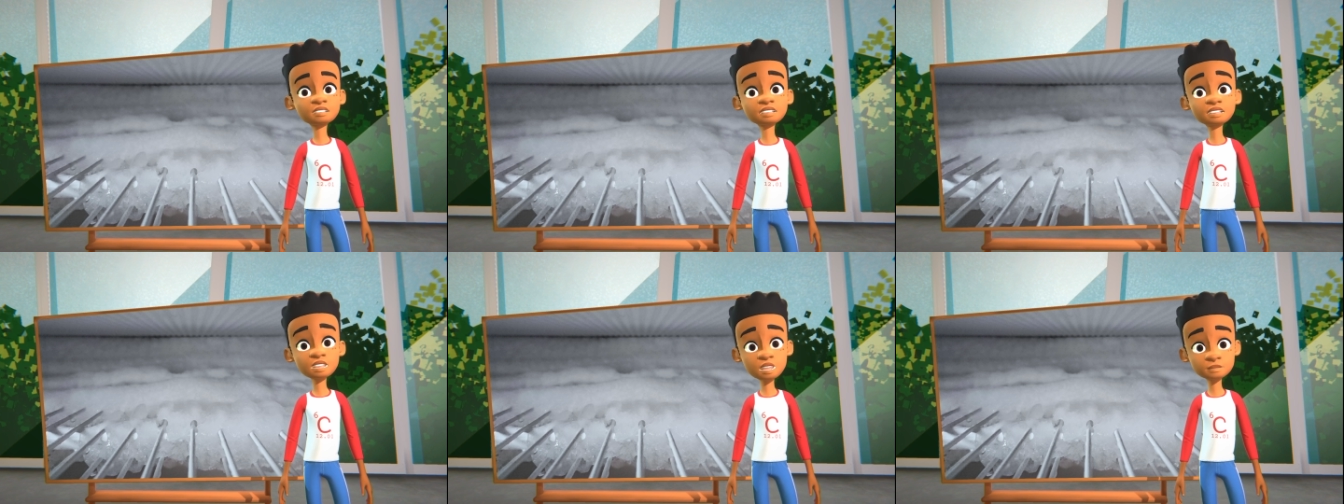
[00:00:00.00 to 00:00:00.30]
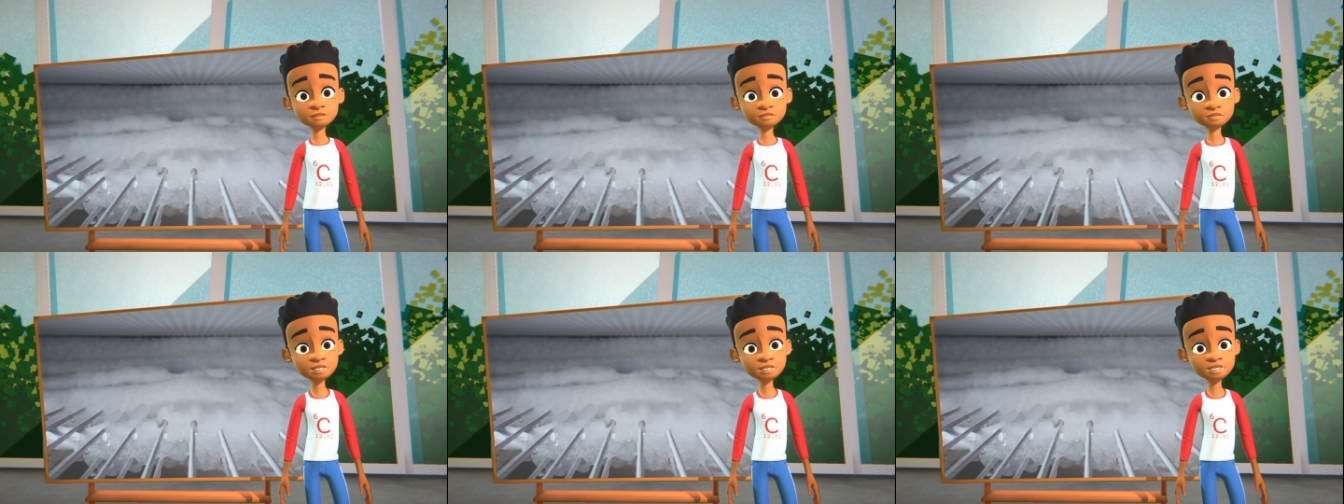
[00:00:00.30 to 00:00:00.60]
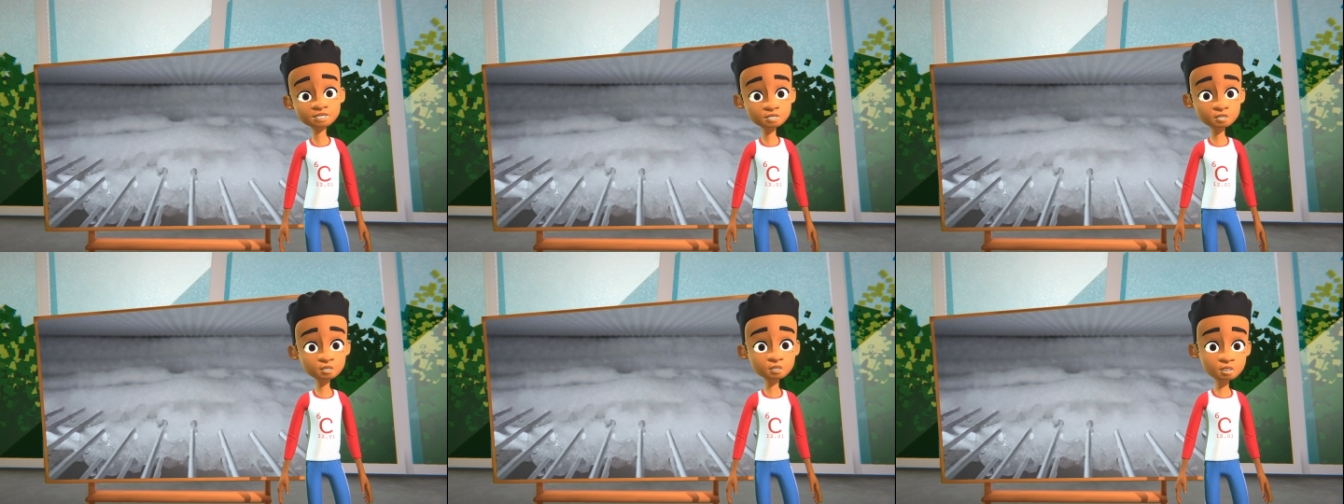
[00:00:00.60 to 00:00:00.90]
a deep
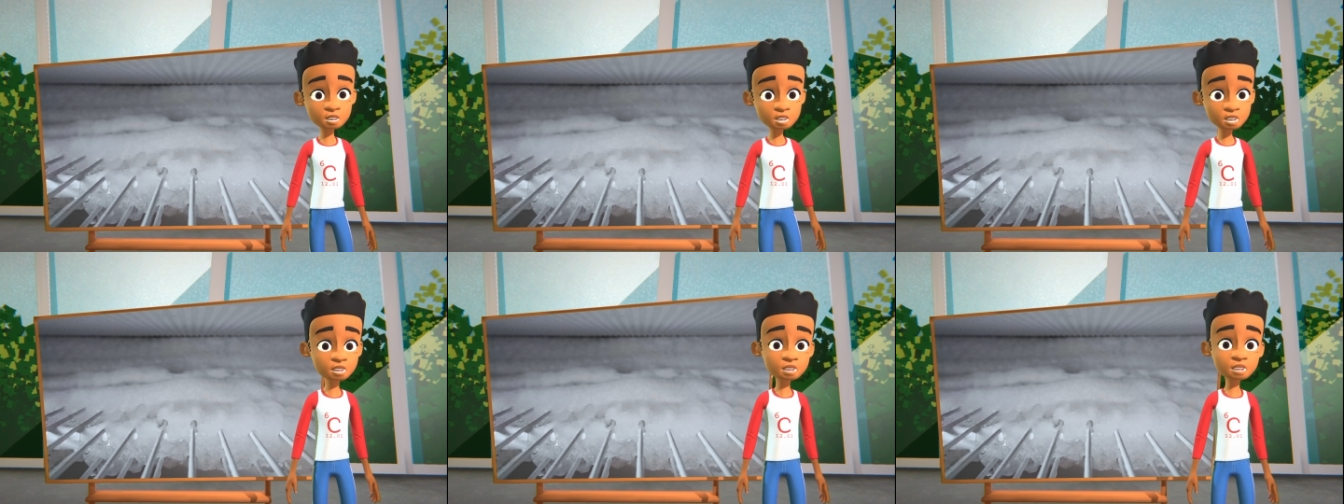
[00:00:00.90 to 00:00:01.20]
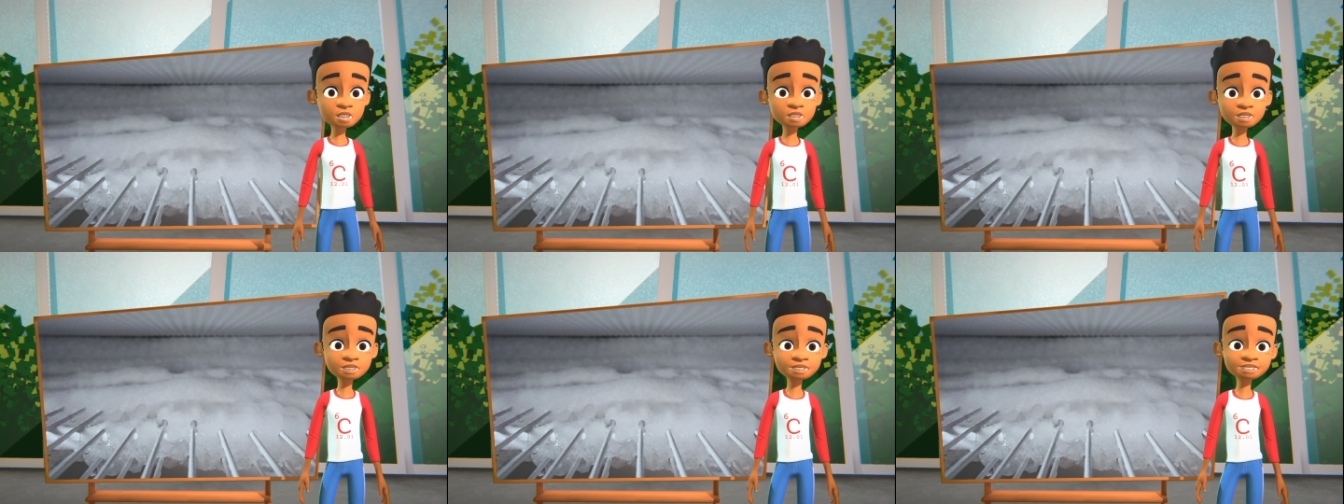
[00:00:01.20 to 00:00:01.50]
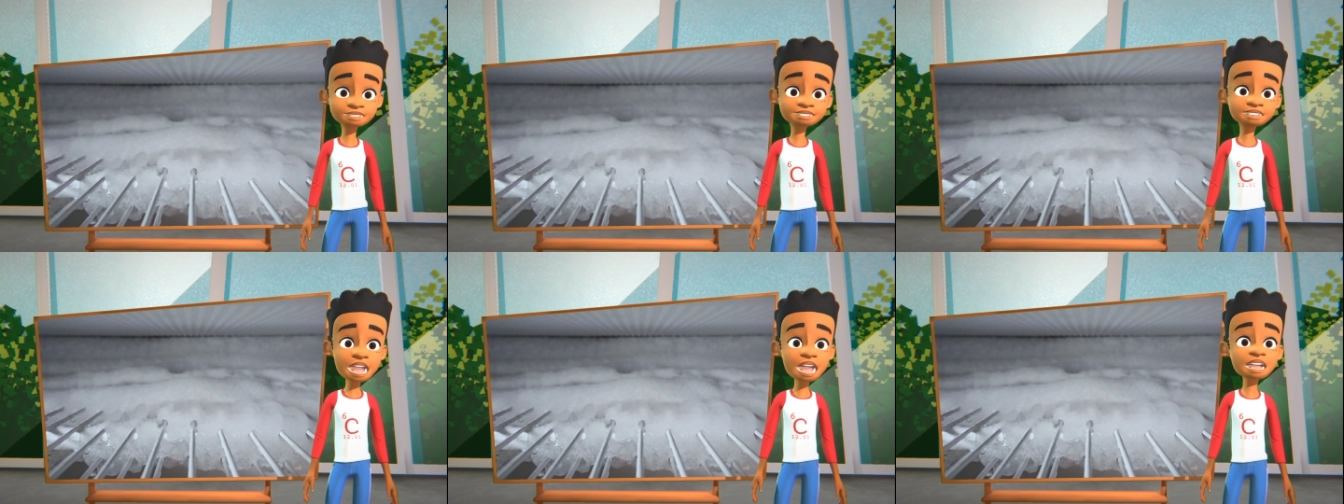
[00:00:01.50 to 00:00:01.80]
freeze cooler,
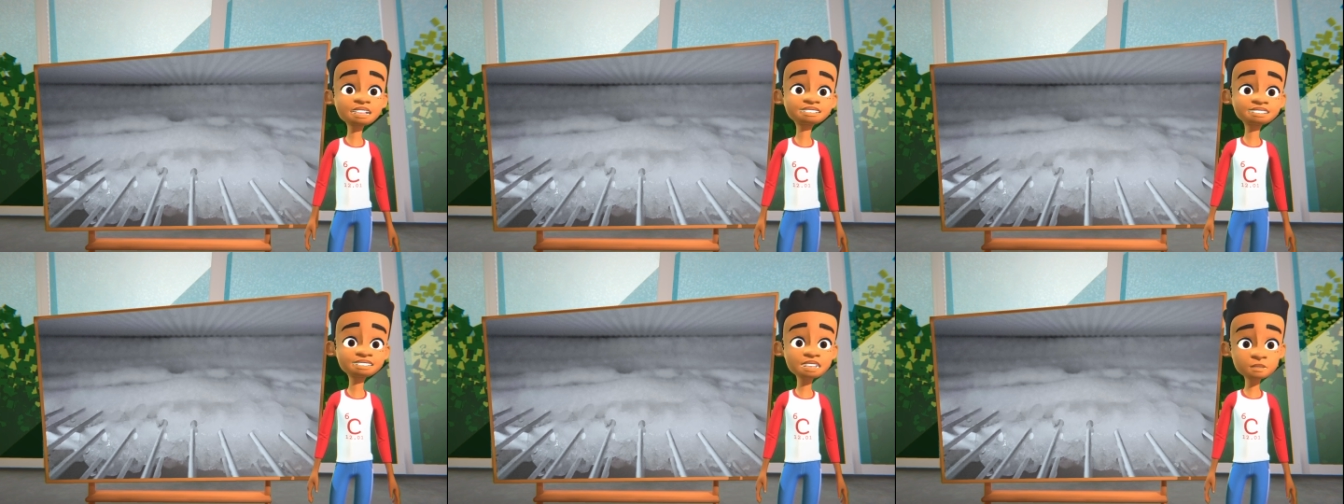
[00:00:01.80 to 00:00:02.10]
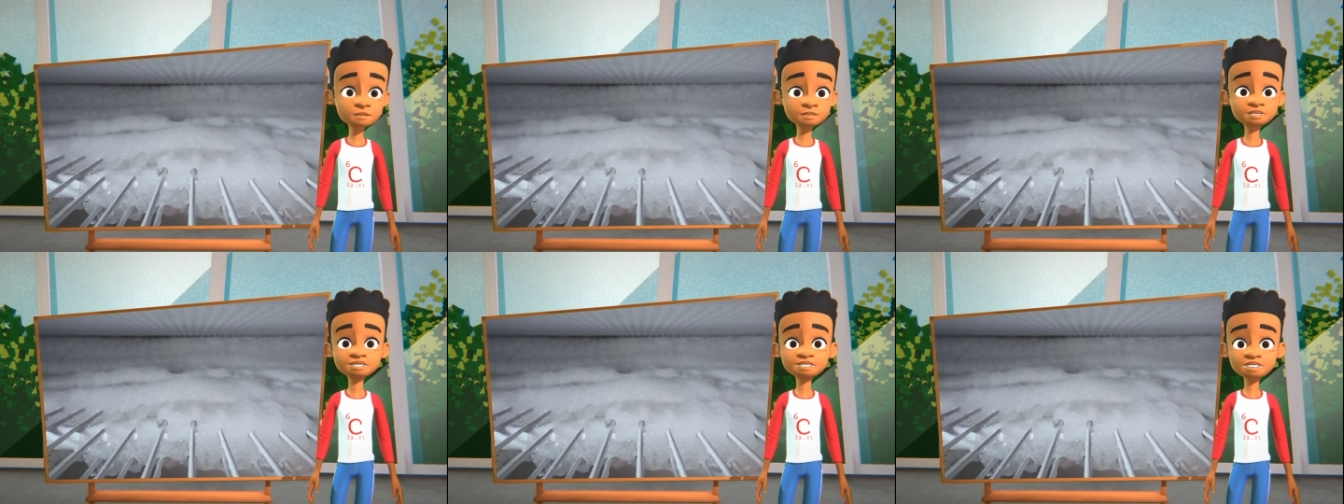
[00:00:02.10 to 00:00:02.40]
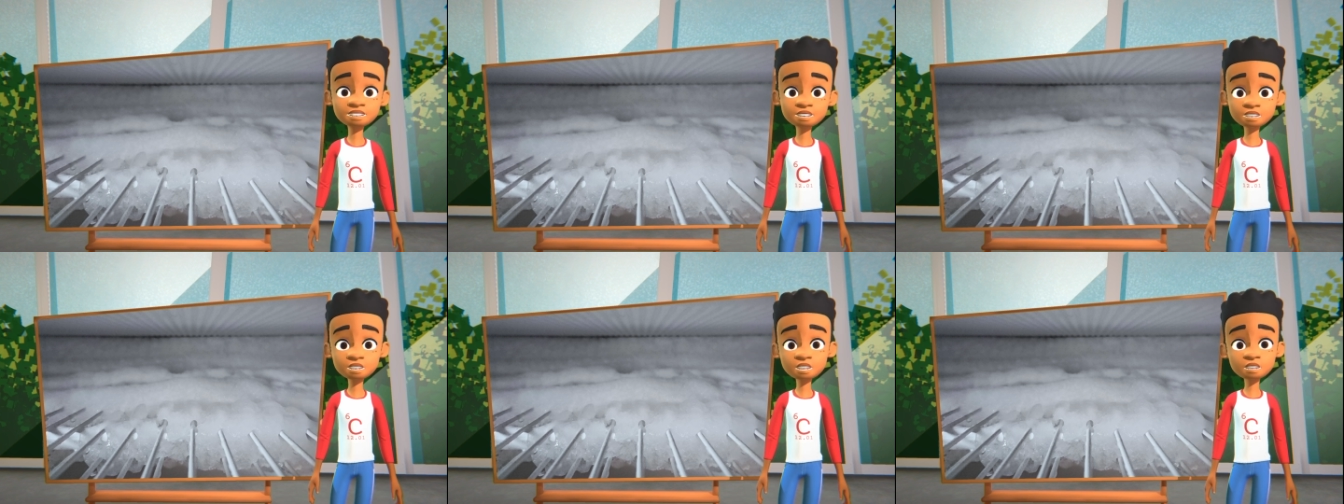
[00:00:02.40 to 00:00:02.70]
that's
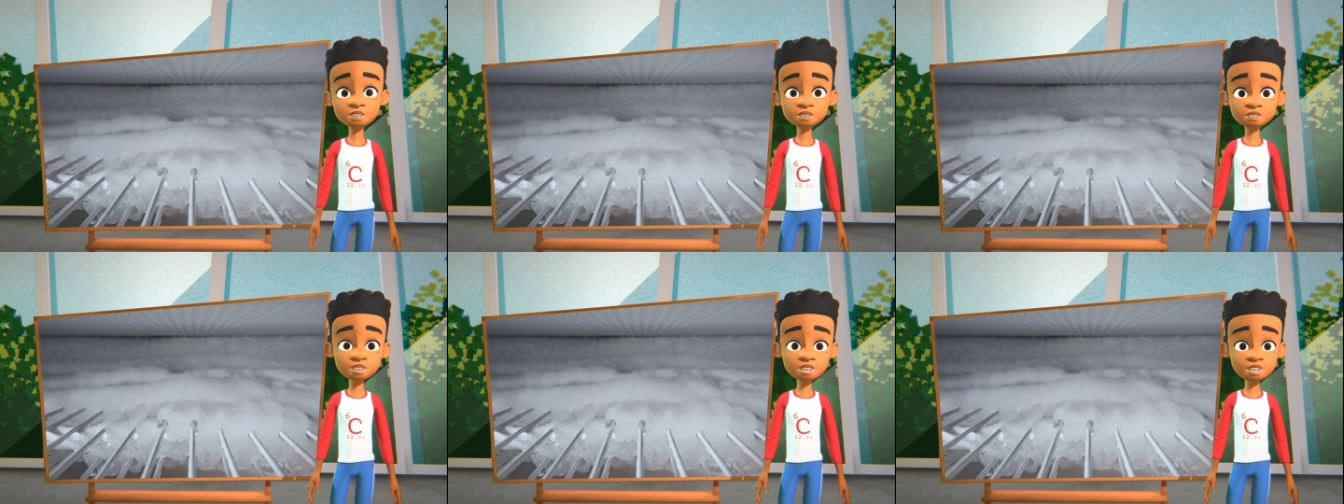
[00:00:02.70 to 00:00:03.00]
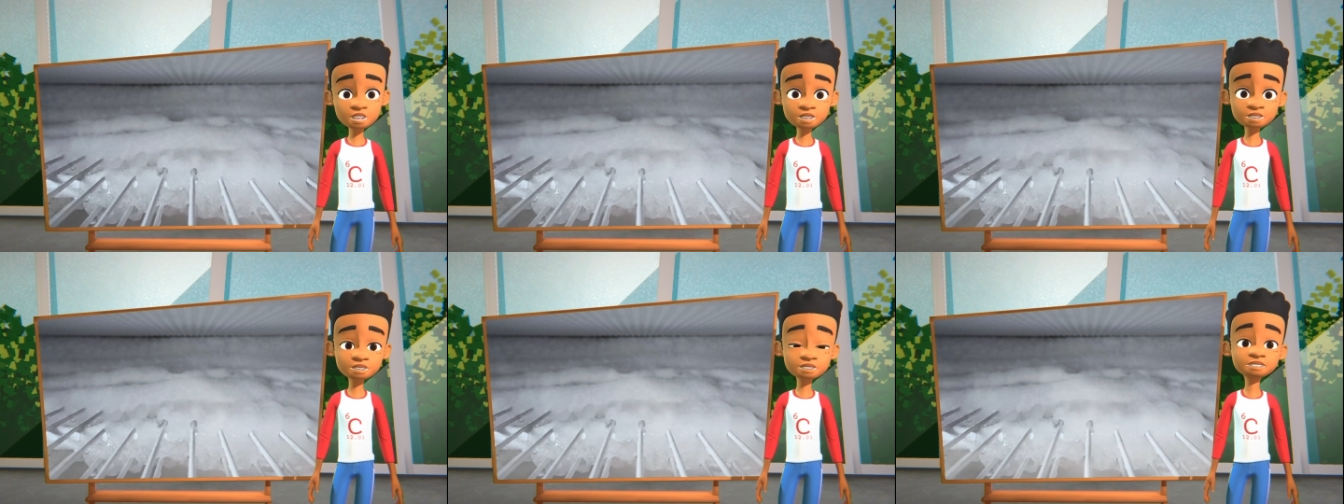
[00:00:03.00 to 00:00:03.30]
deposition.